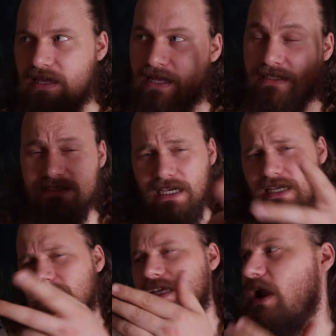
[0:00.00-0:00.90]
And
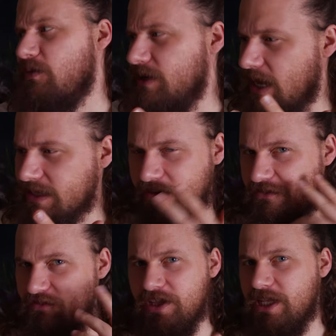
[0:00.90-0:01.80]
secondly, I really like their
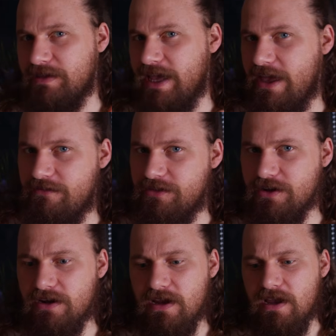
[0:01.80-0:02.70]
feeding
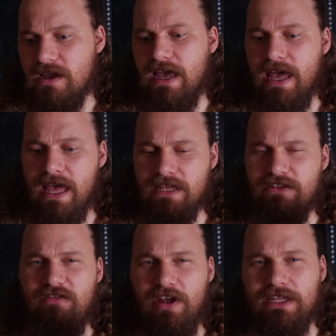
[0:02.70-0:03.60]
behavior and the
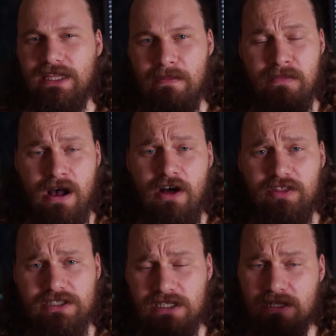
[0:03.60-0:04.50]
fact that their
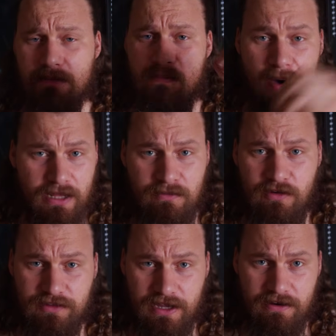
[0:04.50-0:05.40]
mouth is on the bottom
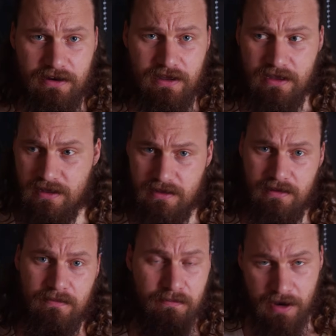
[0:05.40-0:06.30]
of
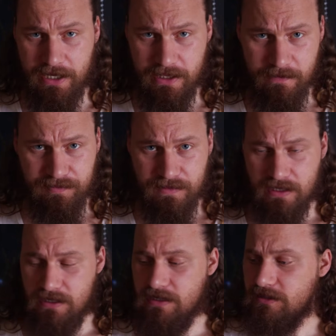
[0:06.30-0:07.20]
their body.
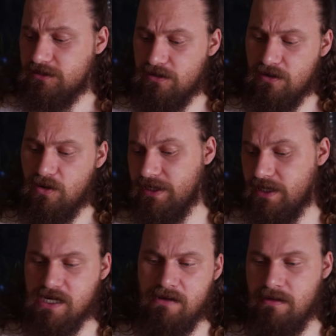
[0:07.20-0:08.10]
So when
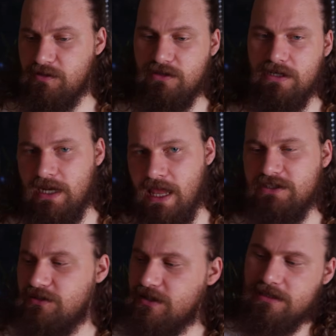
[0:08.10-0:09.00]
they come up to the
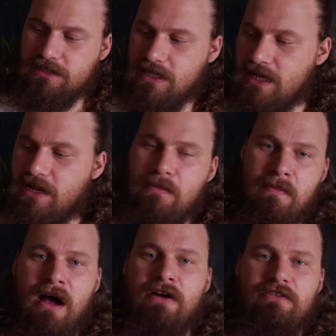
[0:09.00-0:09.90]
glass, you can see the little
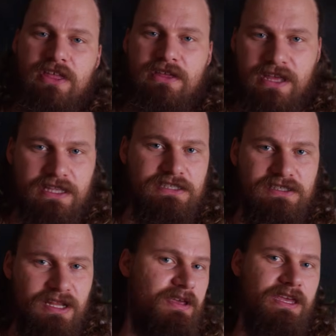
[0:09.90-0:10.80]
mouth and you can see
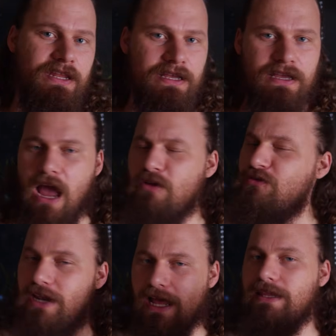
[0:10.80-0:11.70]
them eating. I
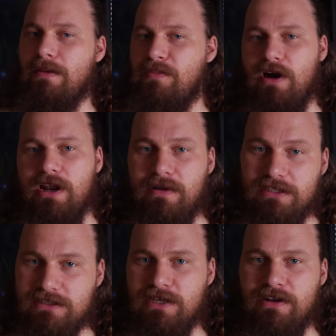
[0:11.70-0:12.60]
really like that part about
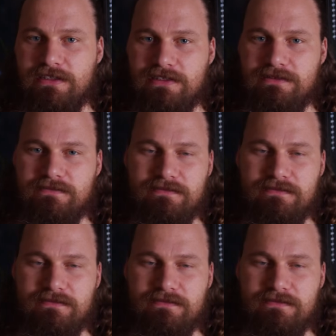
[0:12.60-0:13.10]
stingrays.